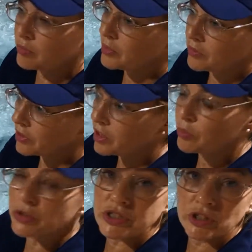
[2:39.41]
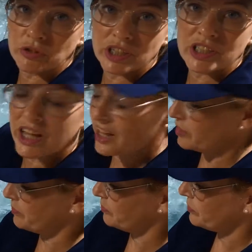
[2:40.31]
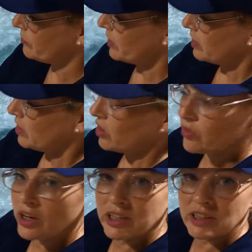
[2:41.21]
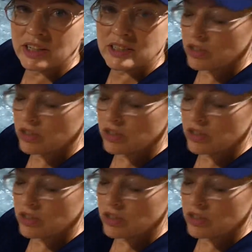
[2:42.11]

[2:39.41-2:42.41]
of the chemicals that you need to add. Alrighty, that's